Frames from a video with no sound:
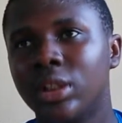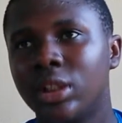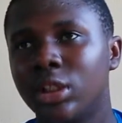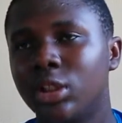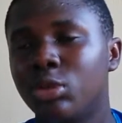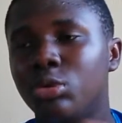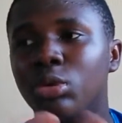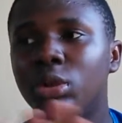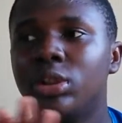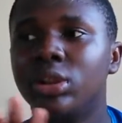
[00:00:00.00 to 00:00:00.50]

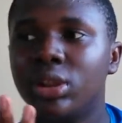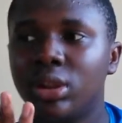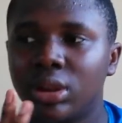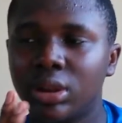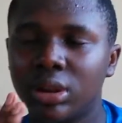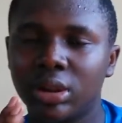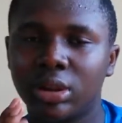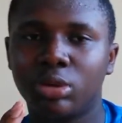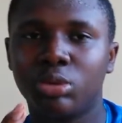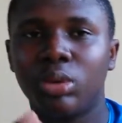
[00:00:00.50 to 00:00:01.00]
It
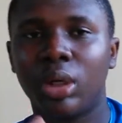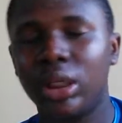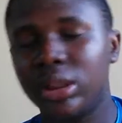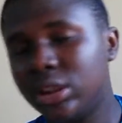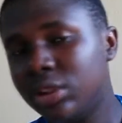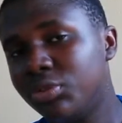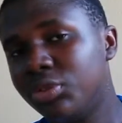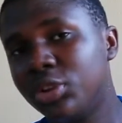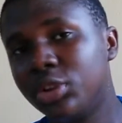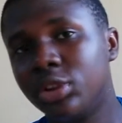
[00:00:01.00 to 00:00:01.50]
was quite
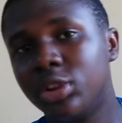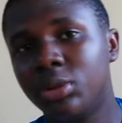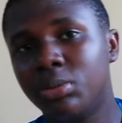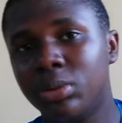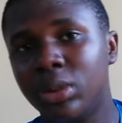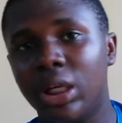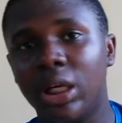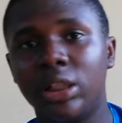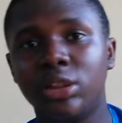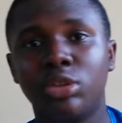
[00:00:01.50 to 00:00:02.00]
difficult,
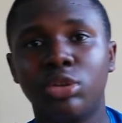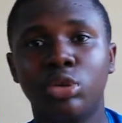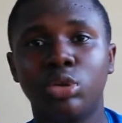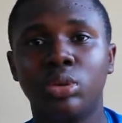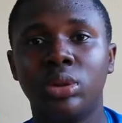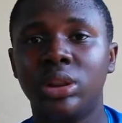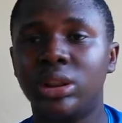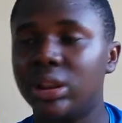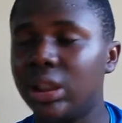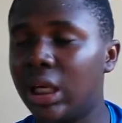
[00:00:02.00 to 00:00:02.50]
but I had to do
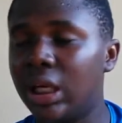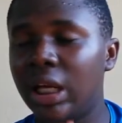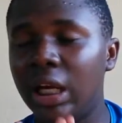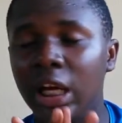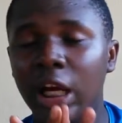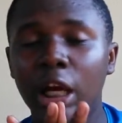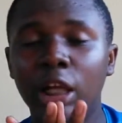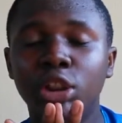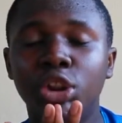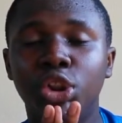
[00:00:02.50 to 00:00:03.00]
it, and I
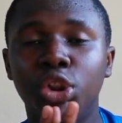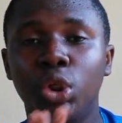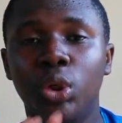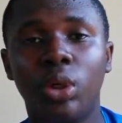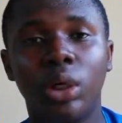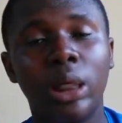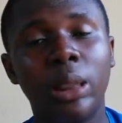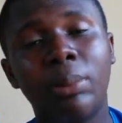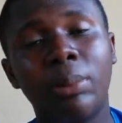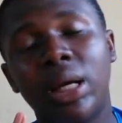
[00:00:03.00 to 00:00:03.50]

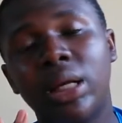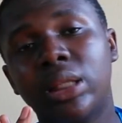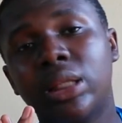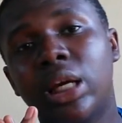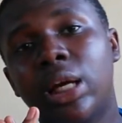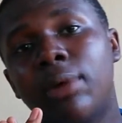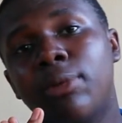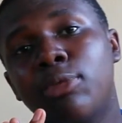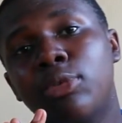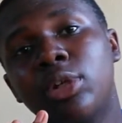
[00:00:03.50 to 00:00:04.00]
enjoyed my
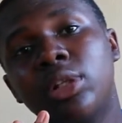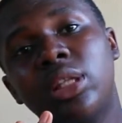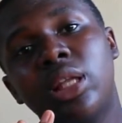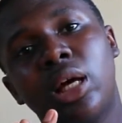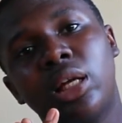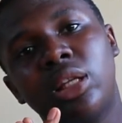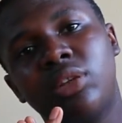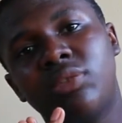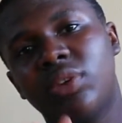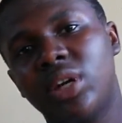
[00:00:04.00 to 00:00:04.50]
time with
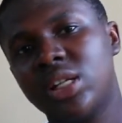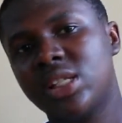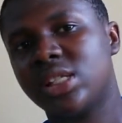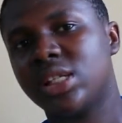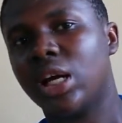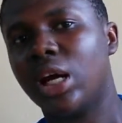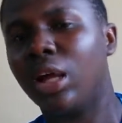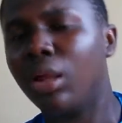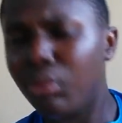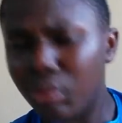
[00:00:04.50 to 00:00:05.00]
that
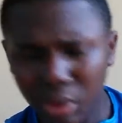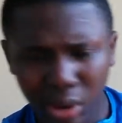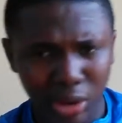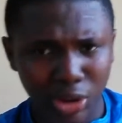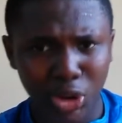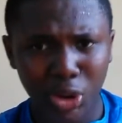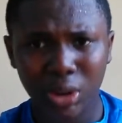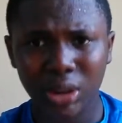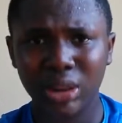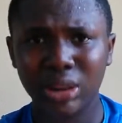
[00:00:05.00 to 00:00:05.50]
device. I
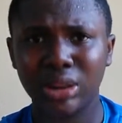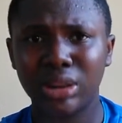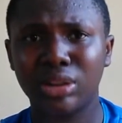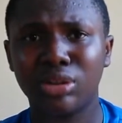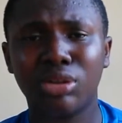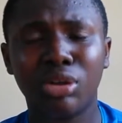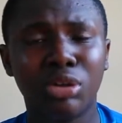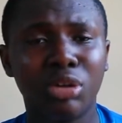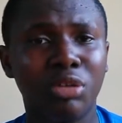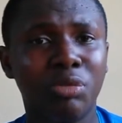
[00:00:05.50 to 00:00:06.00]
actually
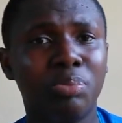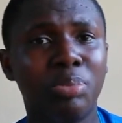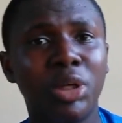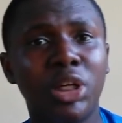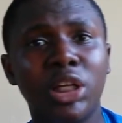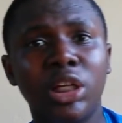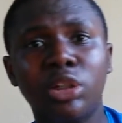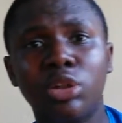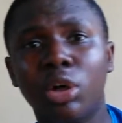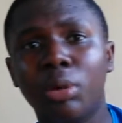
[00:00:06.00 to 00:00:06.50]
thought of
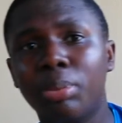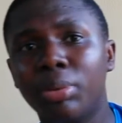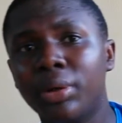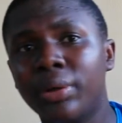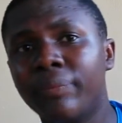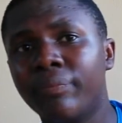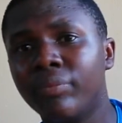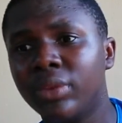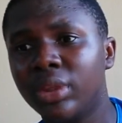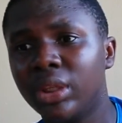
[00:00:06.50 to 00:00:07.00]
picking it up
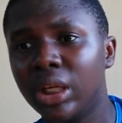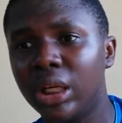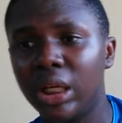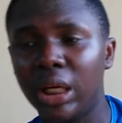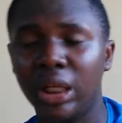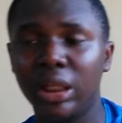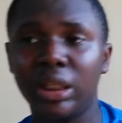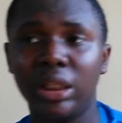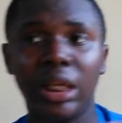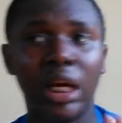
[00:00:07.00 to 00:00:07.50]

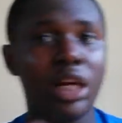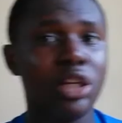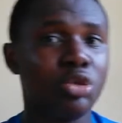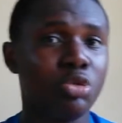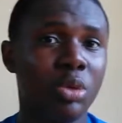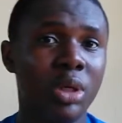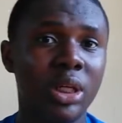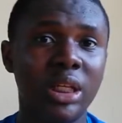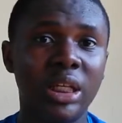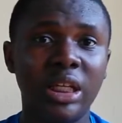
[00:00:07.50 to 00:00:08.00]
Yeah, that's
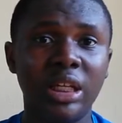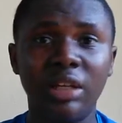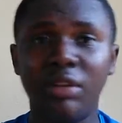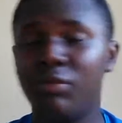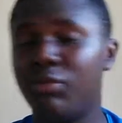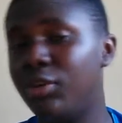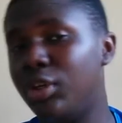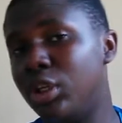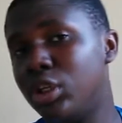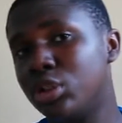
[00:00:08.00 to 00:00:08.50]
when the
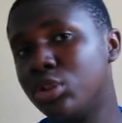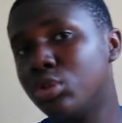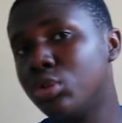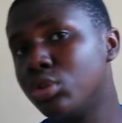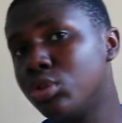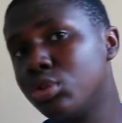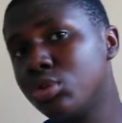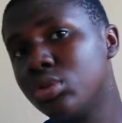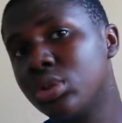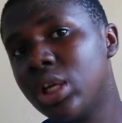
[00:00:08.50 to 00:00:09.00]
Infinix
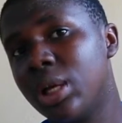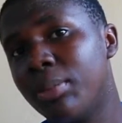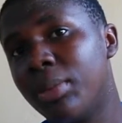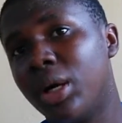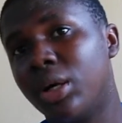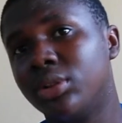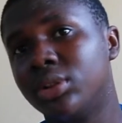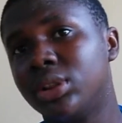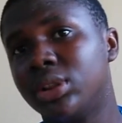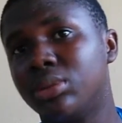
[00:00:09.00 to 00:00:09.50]
Note 2 came
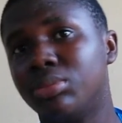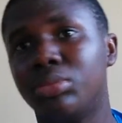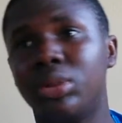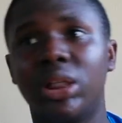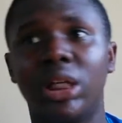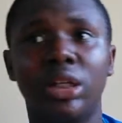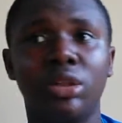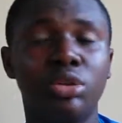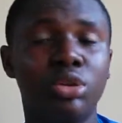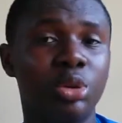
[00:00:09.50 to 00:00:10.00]
out, but
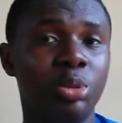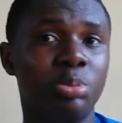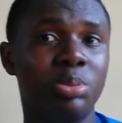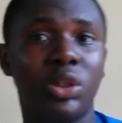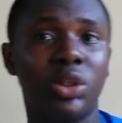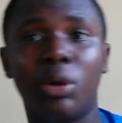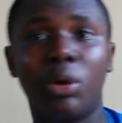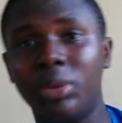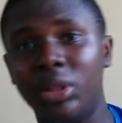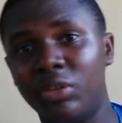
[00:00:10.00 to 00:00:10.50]
I couldn't
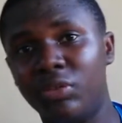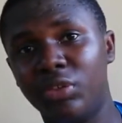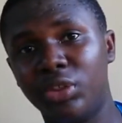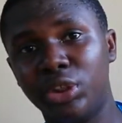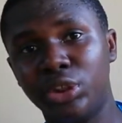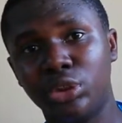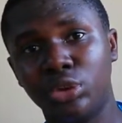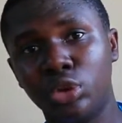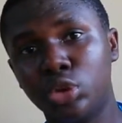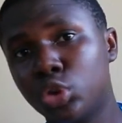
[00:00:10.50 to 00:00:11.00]
pick up the
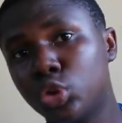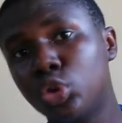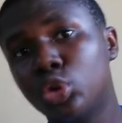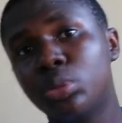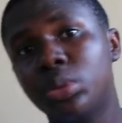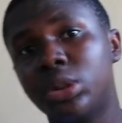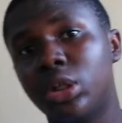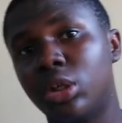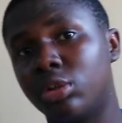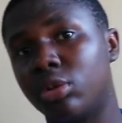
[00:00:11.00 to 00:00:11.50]
Infinix Note 2
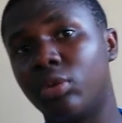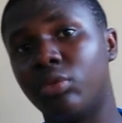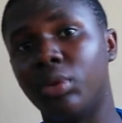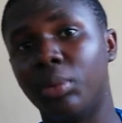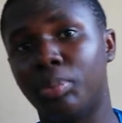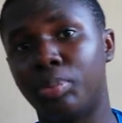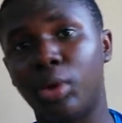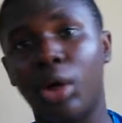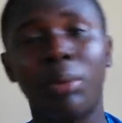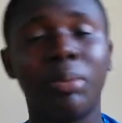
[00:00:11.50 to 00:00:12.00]
because of the
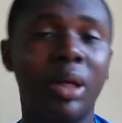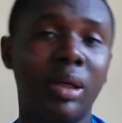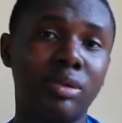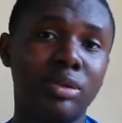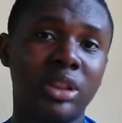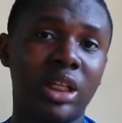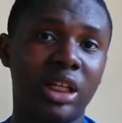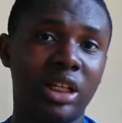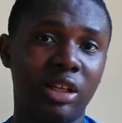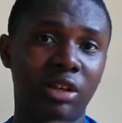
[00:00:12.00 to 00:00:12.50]

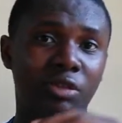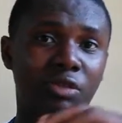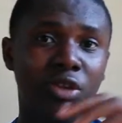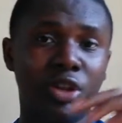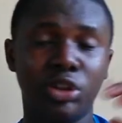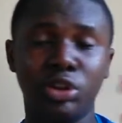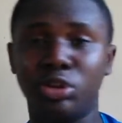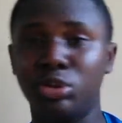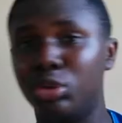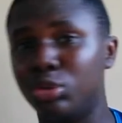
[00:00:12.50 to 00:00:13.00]
problems that the
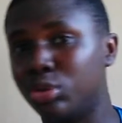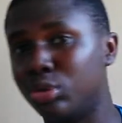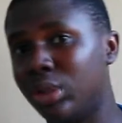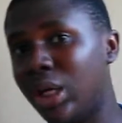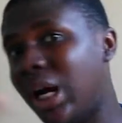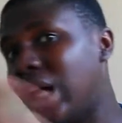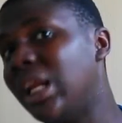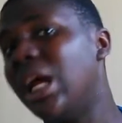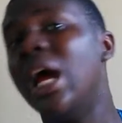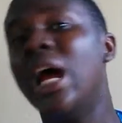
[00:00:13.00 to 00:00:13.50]
Infinix Note 2
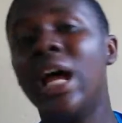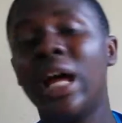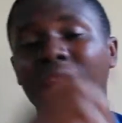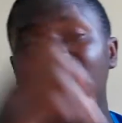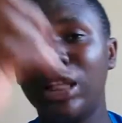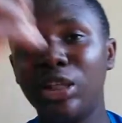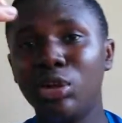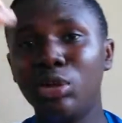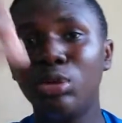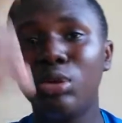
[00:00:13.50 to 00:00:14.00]
had.
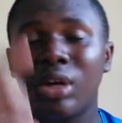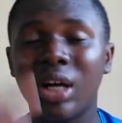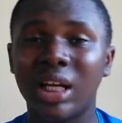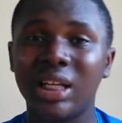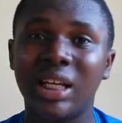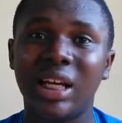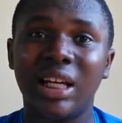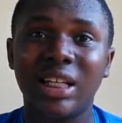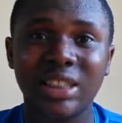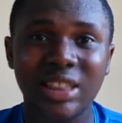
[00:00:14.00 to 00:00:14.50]
Did you look
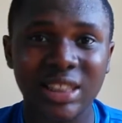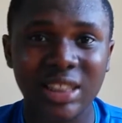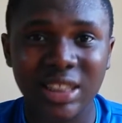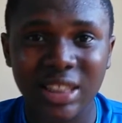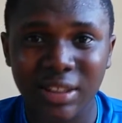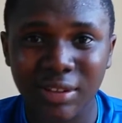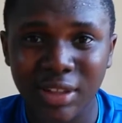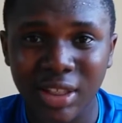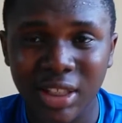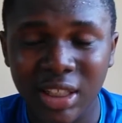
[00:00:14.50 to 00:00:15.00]
at X,
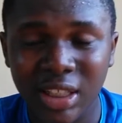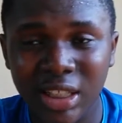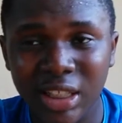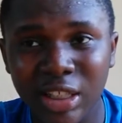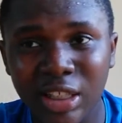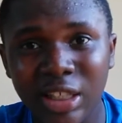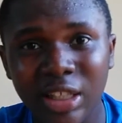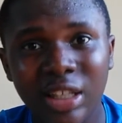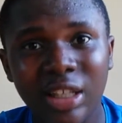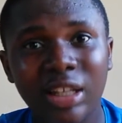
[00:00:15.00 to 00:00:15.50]

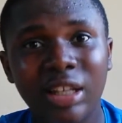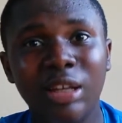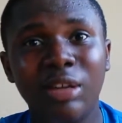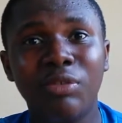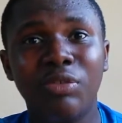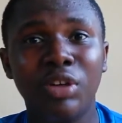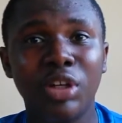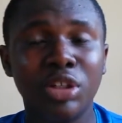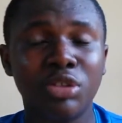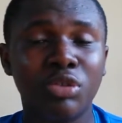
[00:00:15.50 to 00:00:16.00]
the
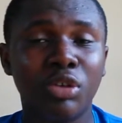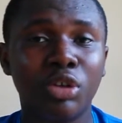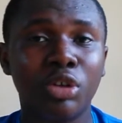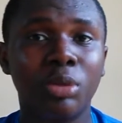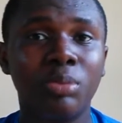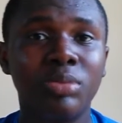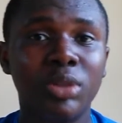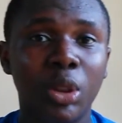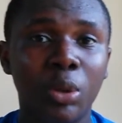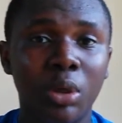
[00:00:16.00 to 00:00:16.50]
Infinix
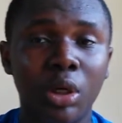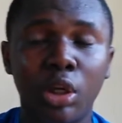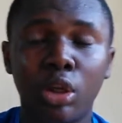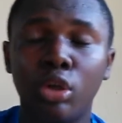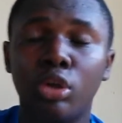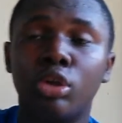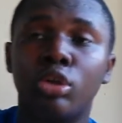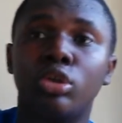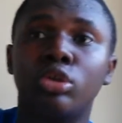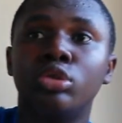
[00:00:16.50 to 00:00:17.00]
forum? There were
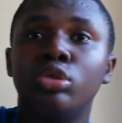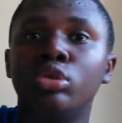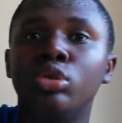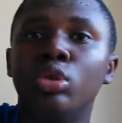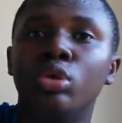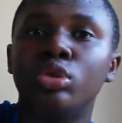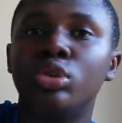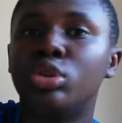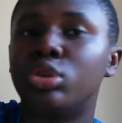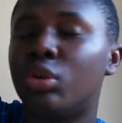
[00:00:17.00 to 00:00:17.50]

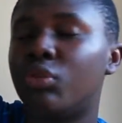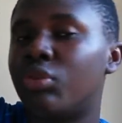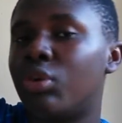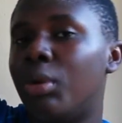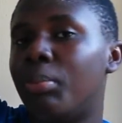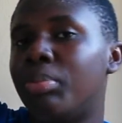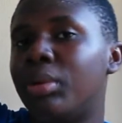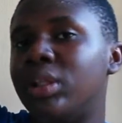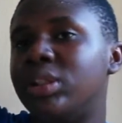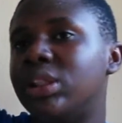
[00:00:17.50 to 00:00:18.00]
loads of
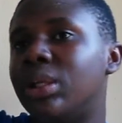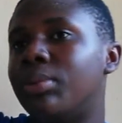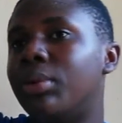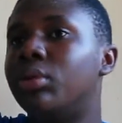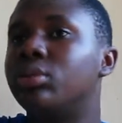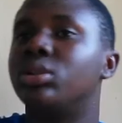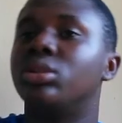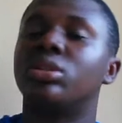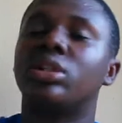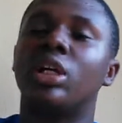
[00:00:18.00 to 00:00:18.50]
complaints
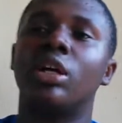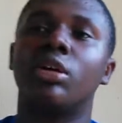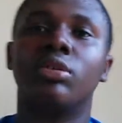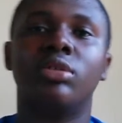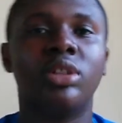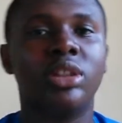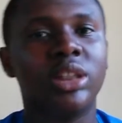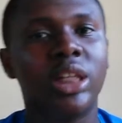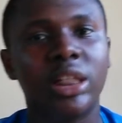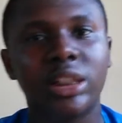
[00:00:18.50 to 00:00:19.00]
about this, so I
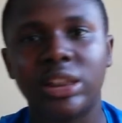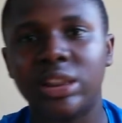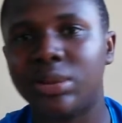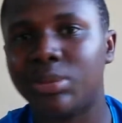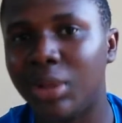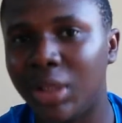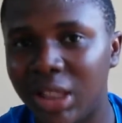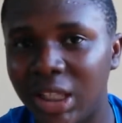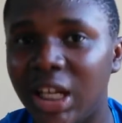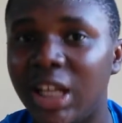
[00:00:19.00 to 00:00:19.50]
couldn't get it,
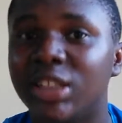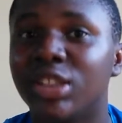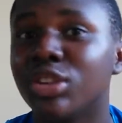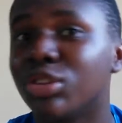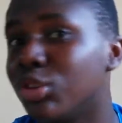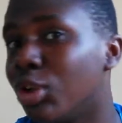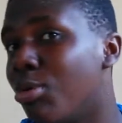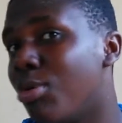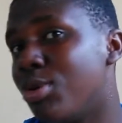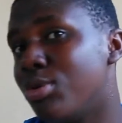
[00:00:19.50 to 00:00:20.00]
and that is
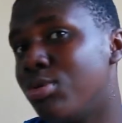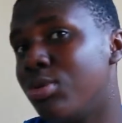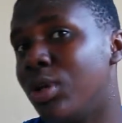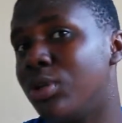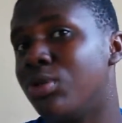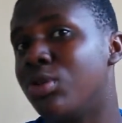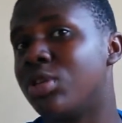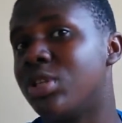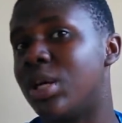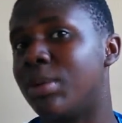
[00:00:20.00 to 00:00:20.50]
not what we are
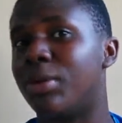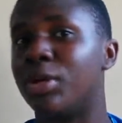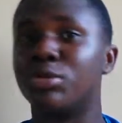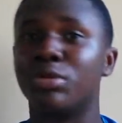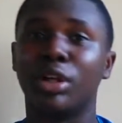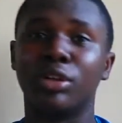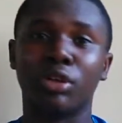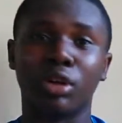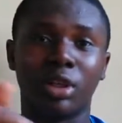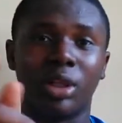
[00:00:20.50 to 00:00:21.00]
talking about.
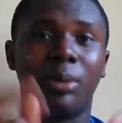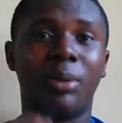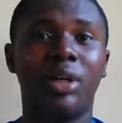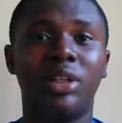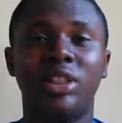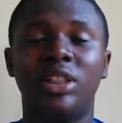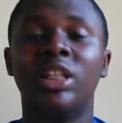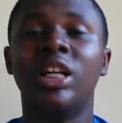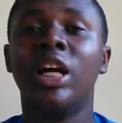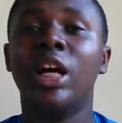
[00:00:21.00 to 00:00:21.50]
I'm talking about
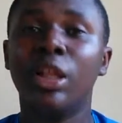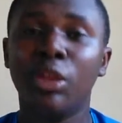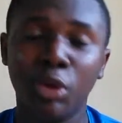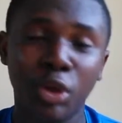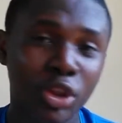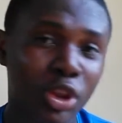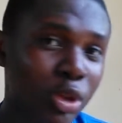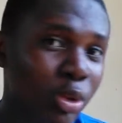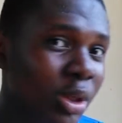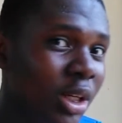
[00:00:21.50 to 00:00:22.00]
the
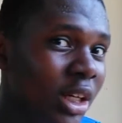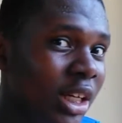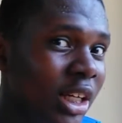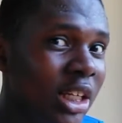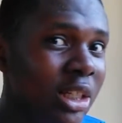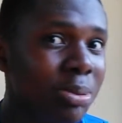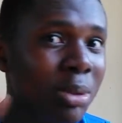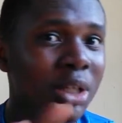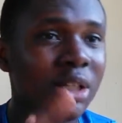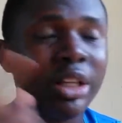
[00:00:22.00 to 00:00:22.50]
Note 3 in
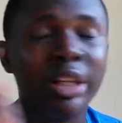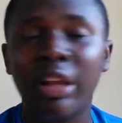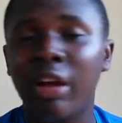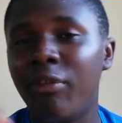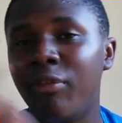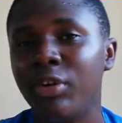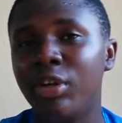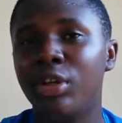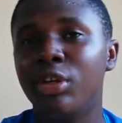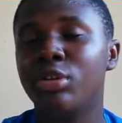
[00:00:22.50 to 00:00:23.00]
this particular
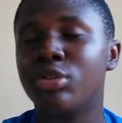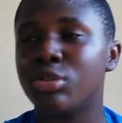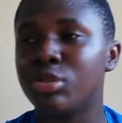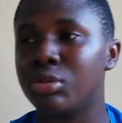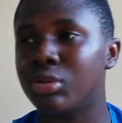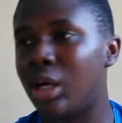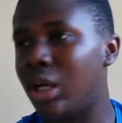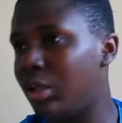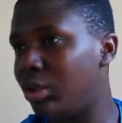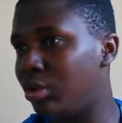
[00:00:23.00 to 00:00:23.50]
video,
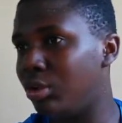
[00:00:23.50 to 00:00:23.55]
so I